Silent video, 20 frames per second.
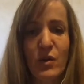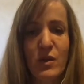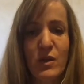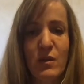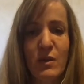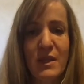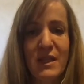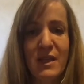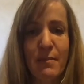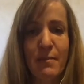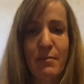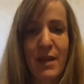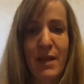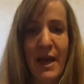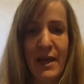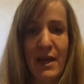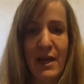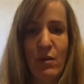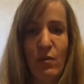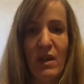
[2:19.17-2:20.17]
So it's the
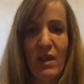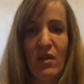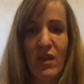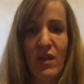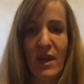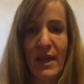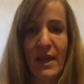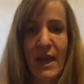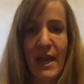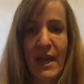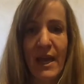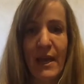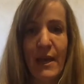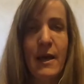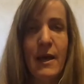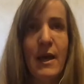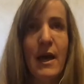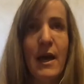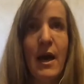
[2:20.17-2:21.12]
black and white thinking.